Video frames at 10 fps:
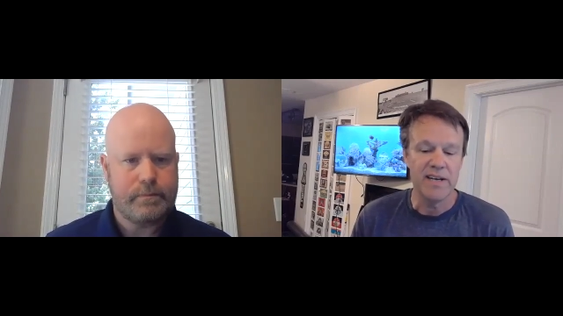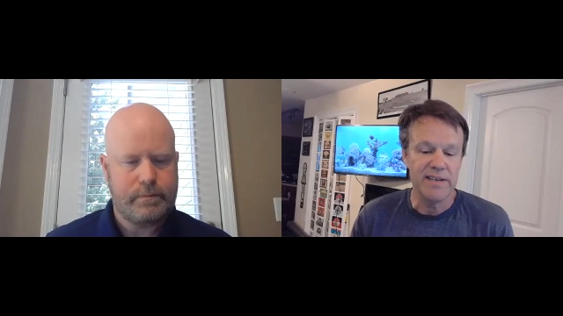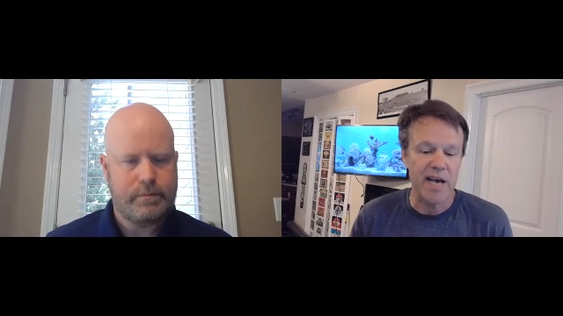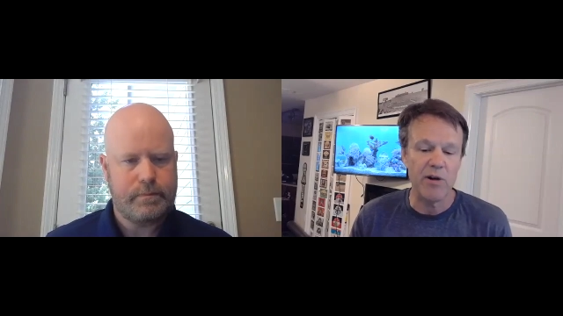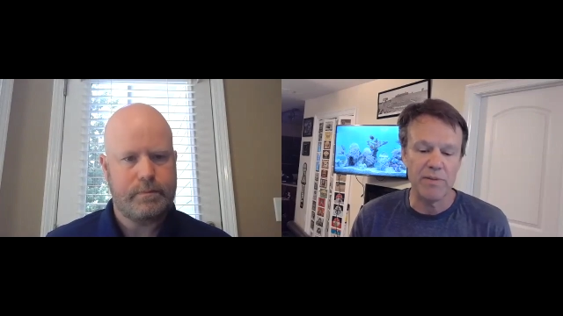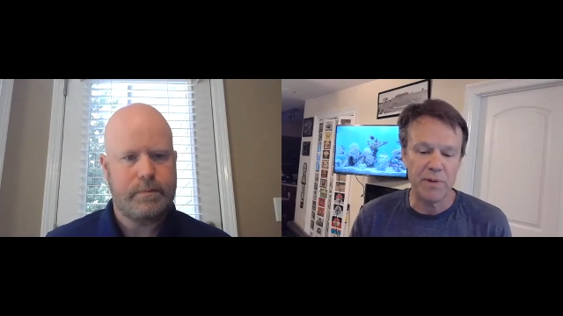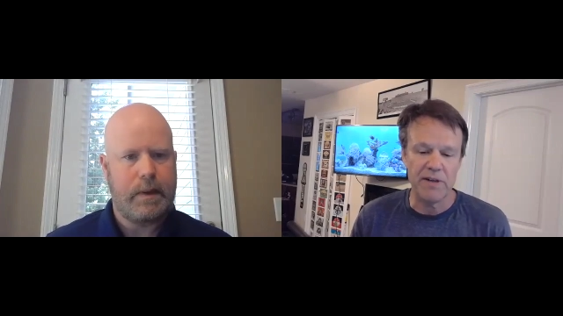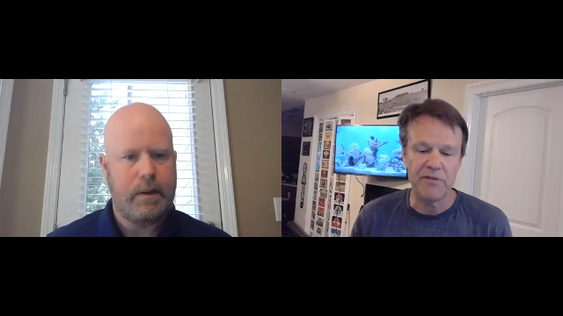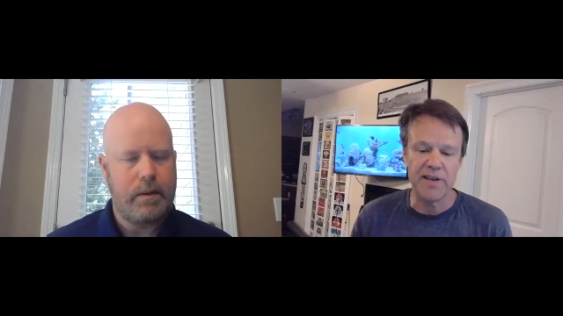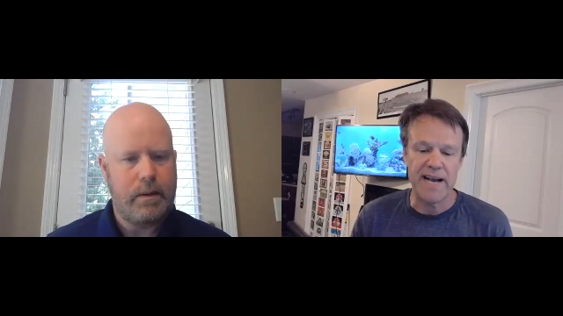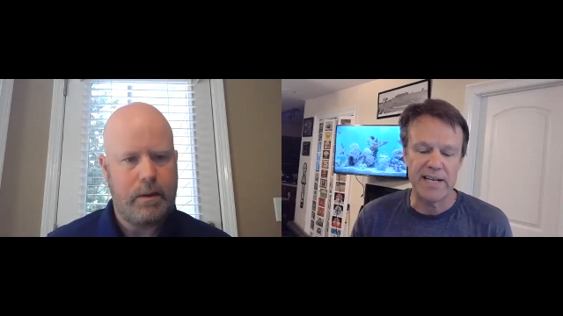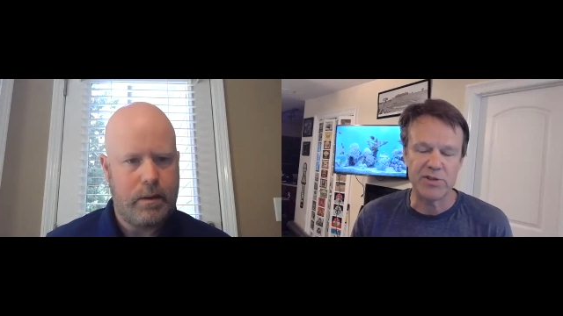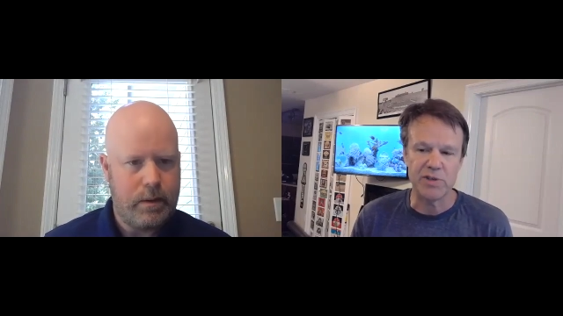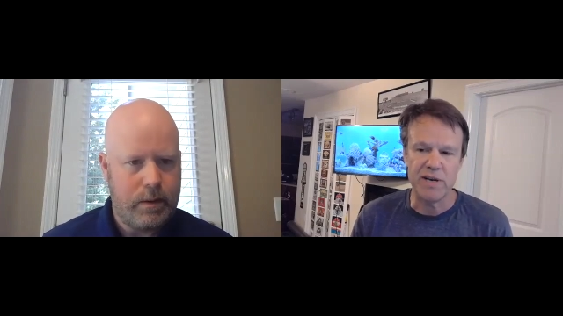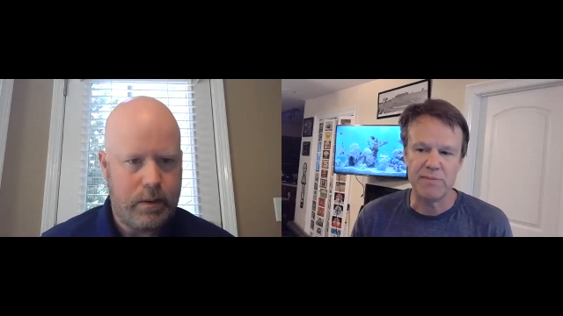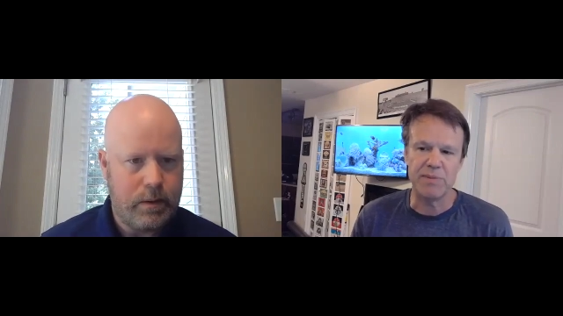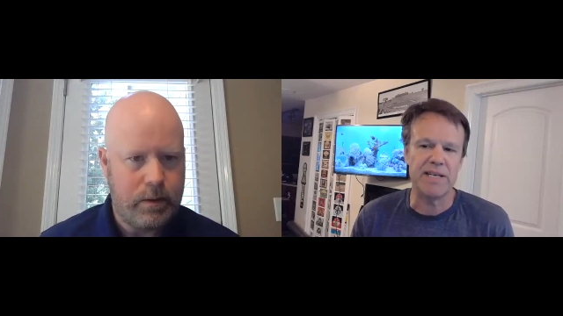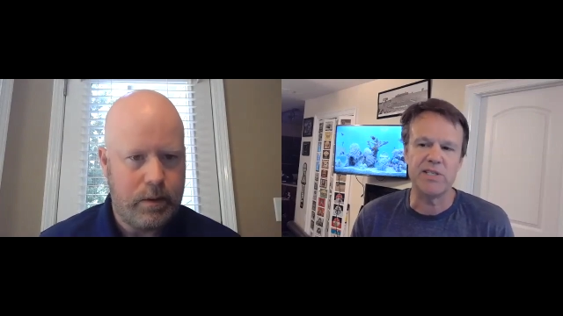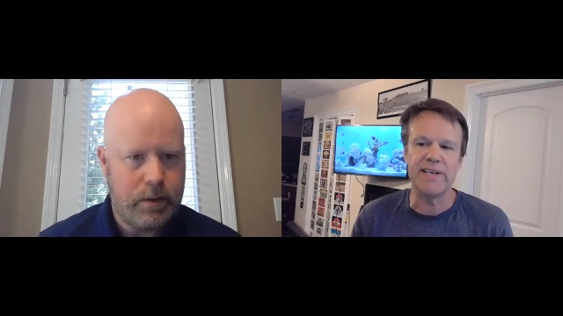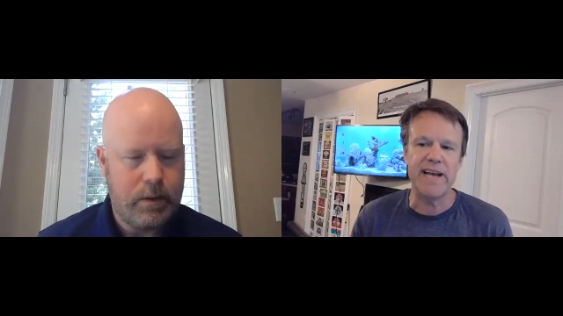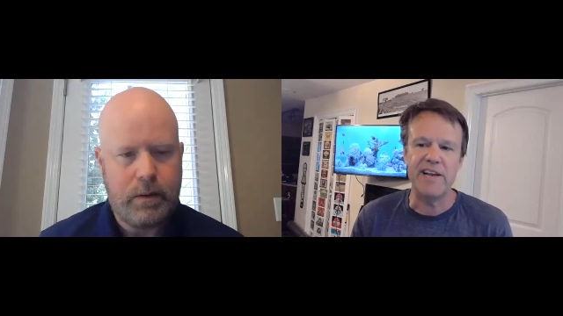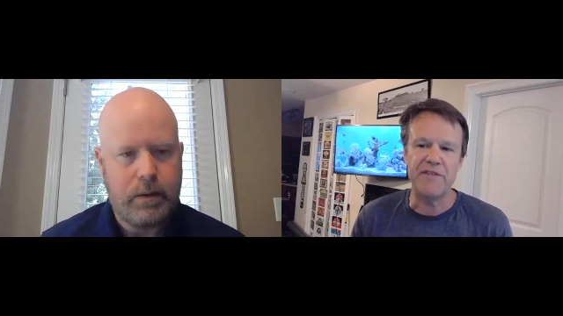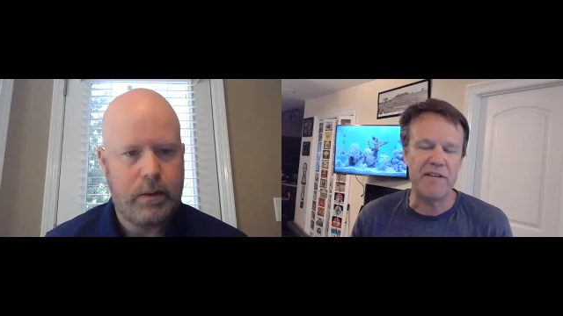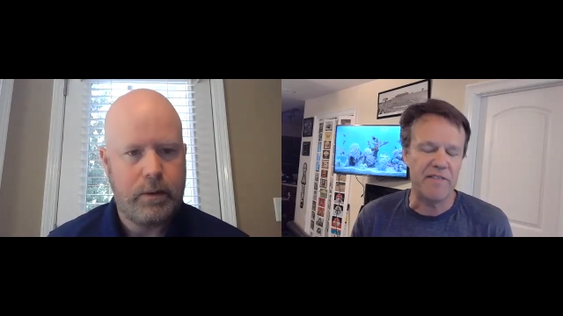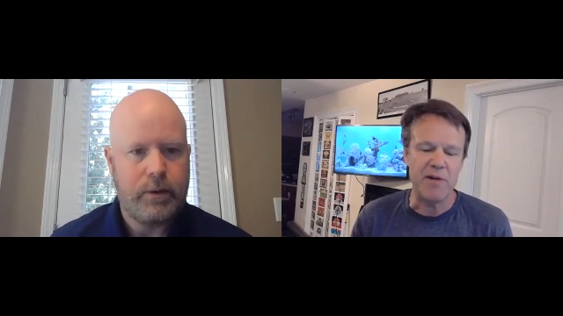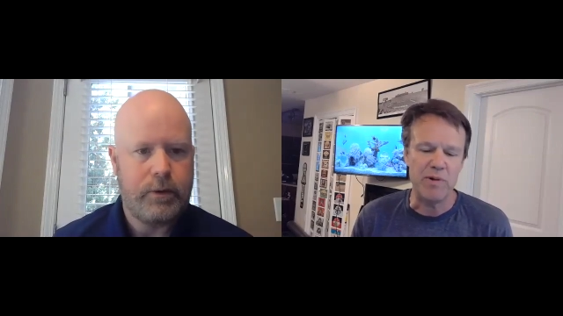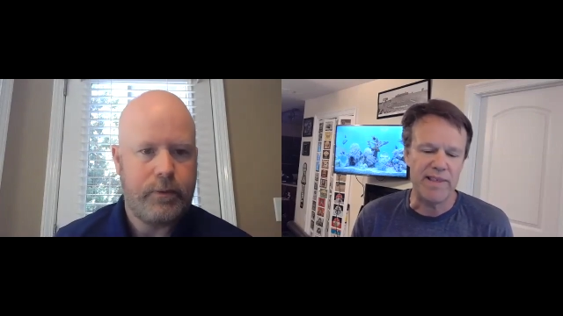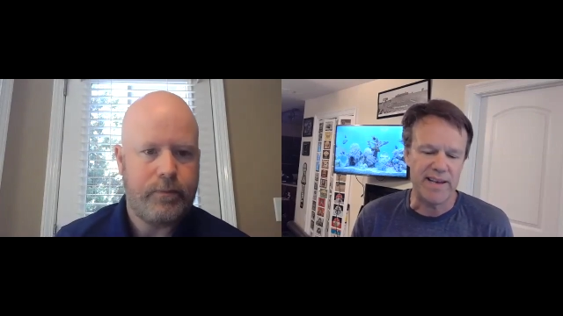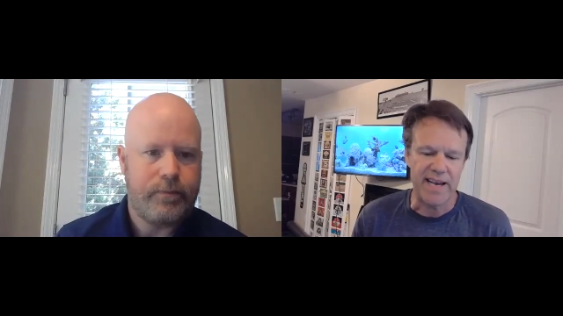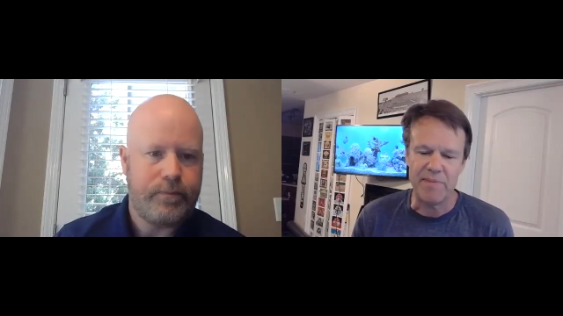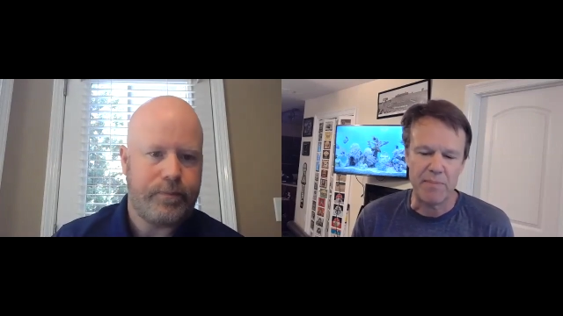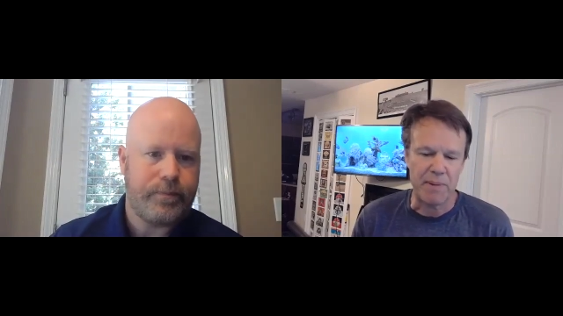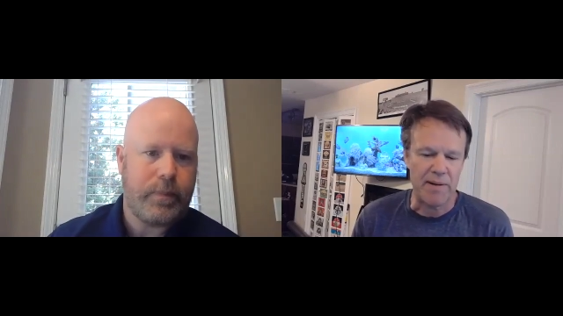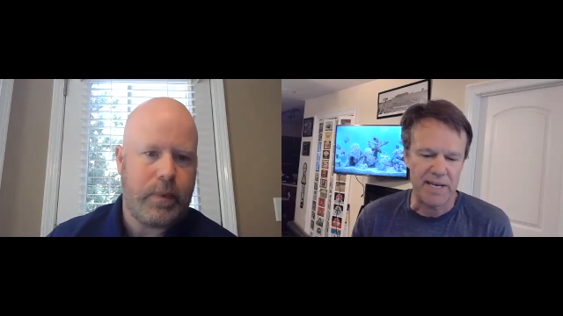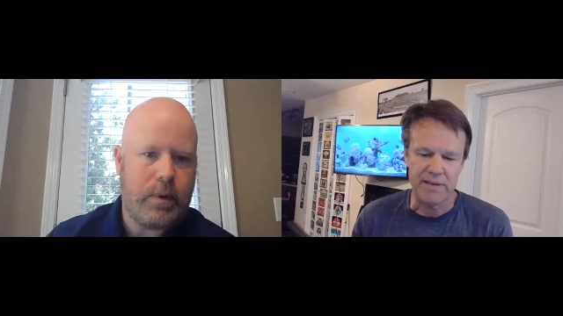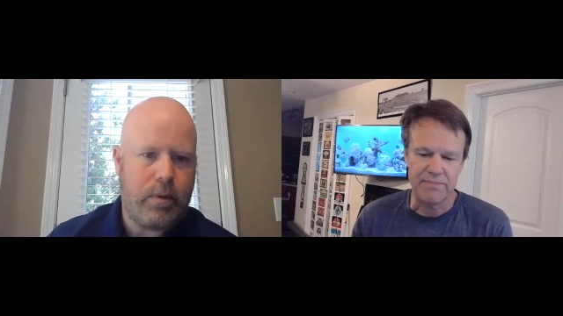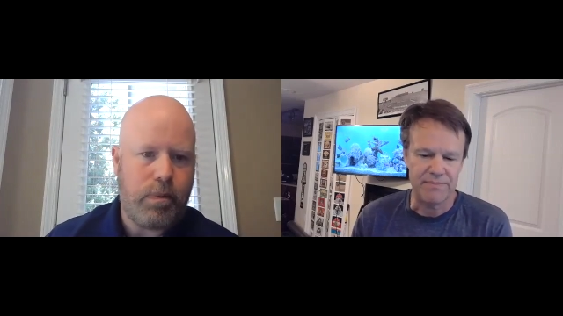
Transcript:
Speaker 1: not only playing for the national championship, like I said, '95, if they win that game, they probably get